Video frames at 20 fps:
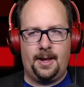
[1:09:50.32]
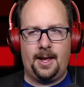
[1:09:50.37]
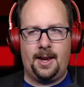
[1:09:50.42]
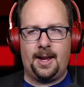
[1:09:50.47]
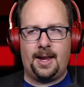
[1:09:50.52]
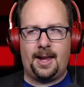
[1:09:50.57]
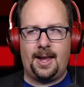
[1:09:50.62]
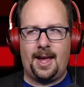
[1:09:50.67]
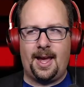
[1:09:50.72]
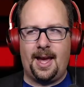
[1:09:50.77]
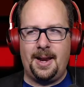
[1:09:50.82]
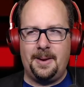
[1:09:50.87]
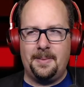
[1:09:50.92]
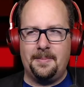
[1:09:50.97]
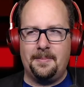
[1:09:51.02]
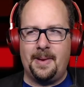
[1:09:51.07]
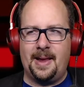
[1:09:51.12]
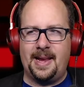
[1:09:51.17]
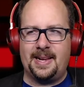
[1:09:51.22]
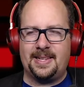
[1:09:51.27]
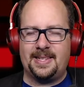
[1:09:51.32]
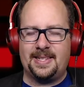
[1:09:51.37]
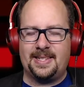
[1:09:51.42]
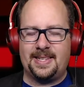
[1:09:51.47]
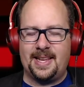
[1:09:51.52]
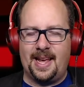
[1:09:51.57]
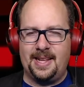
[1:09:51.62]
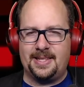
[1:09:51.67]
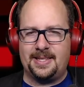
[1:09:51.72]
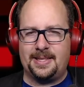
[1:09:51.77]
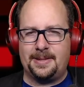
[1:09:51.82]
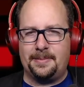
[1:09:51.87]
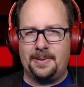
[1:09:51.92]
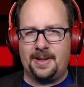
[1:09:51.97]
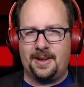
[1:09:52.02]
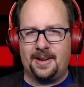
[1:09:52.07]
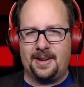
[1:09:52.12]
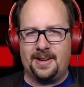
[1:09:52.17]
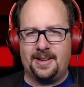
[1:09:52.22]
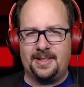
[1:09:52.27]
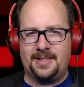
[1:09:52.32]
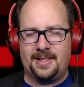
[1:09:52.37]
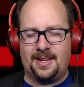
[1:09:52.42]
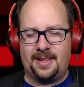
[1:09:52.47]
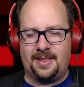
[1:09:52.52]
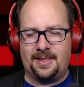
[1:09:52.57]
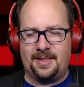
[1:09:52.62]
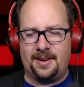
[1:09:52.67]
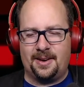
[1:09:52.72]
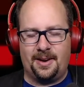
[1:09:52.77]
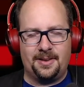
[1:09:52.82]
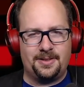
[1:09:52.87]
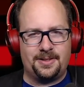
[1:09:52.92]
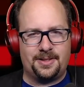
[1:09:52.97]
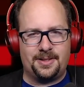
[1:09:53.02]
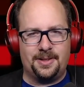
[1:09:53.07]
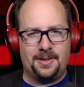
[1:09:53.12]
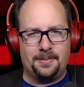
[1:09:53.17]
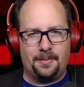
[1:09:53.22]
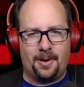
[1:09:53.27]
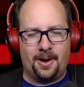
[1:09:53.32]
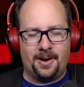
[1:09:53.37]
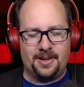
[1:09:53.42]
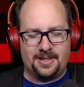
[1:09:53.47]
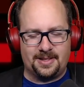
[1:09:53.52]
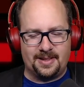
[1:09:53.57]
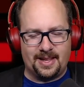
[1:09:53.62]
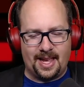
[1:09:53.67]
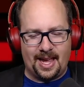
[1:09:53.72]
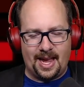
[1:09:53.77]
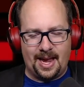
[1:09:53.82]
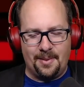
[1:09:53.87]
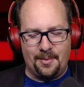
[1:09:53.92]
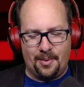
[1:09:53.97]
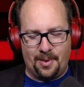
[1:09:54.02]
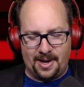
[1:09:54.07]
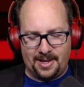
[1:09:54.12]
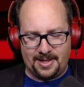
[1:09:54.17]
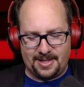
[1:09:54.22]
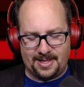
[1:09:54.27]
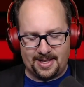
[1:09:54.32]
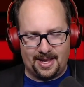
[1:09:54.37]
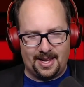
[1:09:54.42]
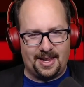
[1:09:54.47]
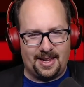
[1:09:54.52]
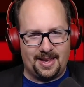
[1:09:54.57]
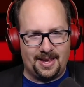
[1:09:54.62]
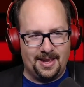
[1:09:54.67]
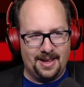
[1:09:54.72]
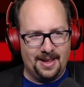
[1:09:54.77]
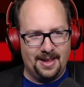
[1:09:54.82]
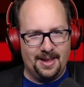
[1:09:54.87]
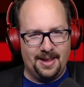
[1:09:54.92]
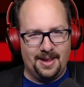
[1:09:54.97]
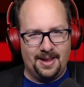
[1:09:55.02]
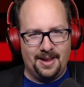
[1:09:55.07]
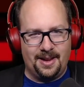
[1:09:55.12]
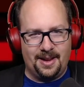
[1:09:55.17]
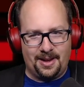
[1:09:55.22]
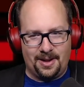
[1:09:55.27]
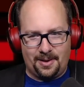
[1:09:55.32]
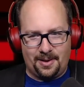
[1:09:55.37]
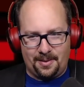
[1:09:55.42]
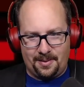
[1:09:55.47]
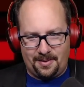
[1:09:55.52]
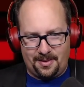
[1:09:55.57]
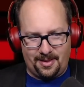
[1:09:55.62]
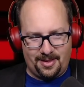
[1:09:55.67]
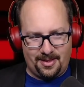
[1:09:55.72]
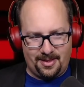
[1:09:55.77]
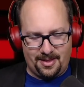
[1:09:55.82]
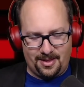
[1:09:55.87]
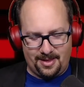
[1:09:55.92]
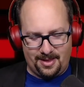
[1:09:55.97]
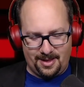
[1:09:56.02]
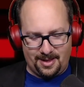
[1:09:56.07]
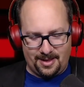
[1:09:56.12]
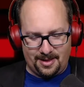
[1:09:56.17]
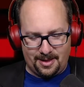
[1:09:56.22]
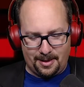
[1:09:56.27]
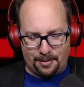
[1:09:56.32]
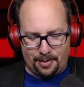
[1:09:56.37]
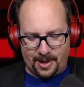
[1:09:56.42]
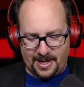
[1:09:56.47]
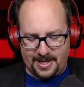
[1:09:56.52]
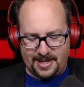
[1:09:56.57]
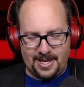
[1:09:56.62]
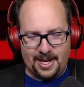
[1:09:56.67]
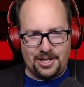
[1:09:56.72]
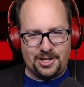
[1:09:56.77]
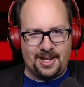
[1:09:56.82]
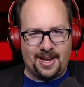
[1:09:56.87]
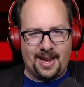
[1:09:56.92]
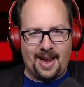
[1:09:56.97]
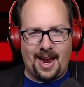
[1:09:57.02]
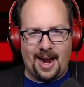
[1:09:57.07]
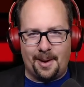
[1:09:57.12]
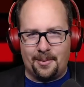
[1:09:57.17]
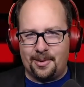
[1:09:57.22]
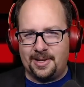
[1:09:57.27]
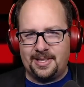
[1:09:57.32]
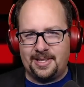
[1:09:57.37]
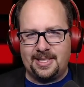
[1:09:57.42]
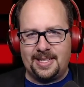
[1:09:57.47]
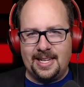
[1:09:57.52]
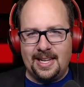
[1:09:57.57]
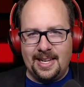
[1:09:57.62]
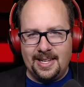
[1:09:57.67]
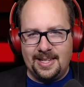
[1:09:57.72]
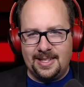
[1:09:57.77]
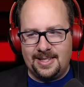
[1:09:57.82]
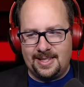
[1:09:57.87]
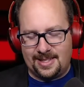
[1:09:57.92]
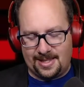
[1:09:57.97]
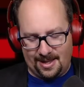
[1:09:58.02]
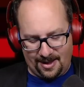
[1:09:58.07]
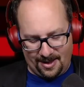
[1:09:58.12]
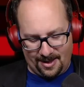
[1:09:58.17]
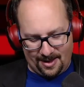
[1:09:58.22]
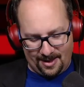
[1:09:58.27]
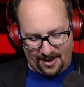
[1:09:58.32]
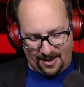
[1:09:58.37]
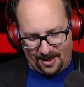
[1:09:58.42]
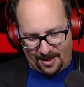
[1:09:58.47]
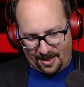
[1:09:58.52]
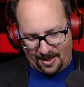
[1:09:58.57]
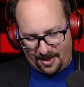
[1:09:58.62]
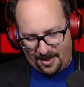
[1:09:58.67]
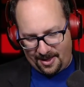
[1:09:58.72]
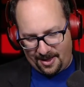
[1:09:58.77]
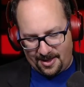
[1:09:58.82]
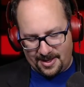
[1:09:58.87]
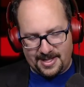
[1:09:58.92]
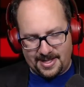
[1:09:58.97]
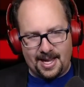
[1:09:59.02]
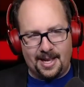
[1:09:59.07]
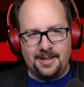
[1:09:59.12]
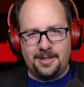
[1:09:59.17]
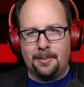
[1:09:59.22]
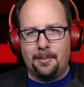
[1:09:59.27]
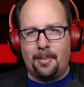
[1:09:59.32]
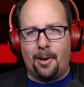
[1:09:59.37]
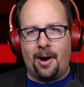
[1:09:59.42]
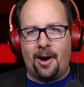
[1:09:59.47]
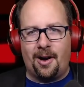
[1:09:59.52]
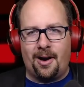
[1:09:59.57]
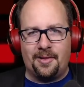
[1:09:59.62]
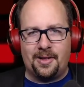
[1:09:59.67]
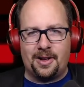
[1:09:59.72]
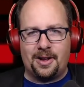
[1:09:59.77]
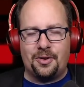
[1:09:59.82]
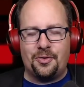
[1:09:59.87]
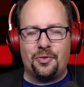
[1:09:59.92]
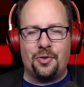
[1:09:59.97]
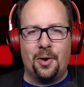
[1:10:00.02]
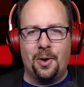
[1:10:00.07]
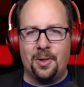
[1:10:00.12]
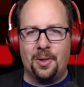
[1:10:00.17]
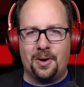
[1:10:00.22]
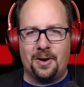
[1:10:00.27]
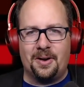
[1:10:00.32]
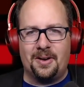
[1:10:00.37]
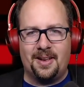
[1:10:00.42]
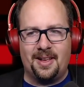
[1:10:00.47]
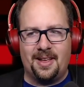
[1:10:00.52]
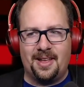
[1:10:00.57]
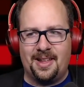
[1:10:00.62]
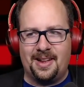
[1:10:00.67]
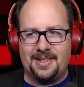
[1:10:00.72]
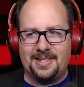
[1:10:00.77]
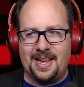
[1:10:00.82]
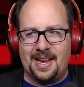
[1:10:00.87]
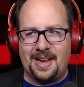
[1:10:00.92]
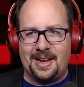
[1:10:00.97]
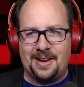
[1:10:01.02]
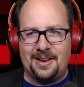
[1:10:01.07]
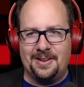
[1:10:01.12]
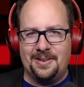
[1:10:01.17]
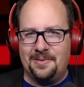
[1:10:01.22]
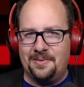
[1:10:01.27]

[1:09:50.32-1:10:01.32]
And it kind of makes sense because like there are certain parts of the game where it's like, you know, the PlayStation camera sees the sensor bar on the controller and it's like,